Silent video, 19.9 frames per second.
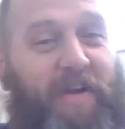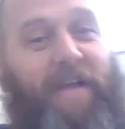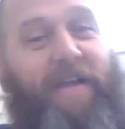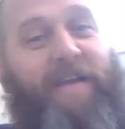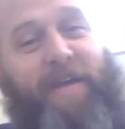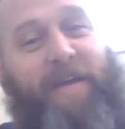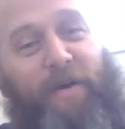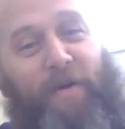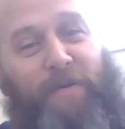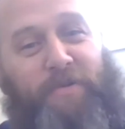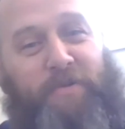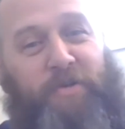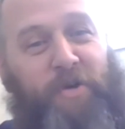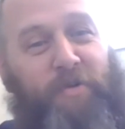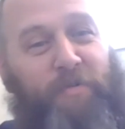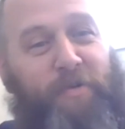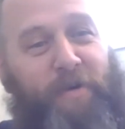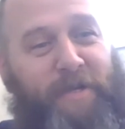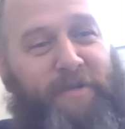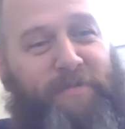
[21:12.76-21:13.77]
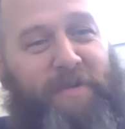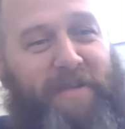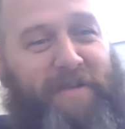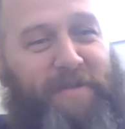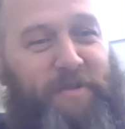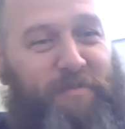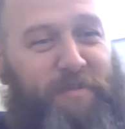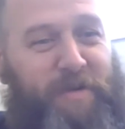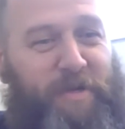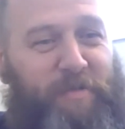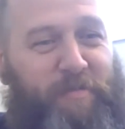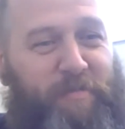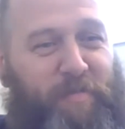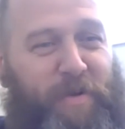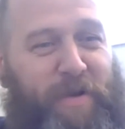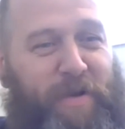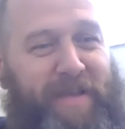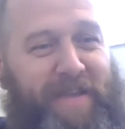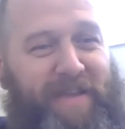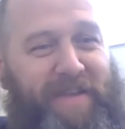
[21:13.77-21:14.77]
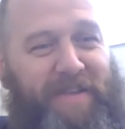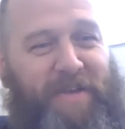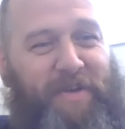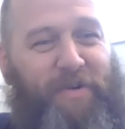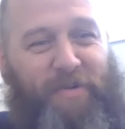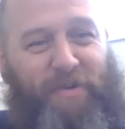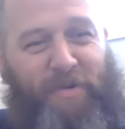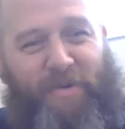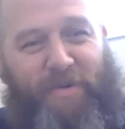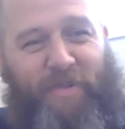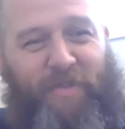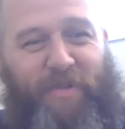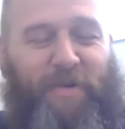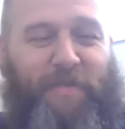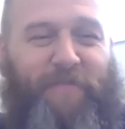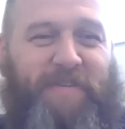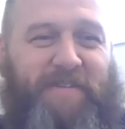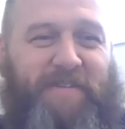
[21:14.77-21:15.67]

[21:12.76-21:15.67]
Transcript: it also works when somebody don't pay and you go knock on their office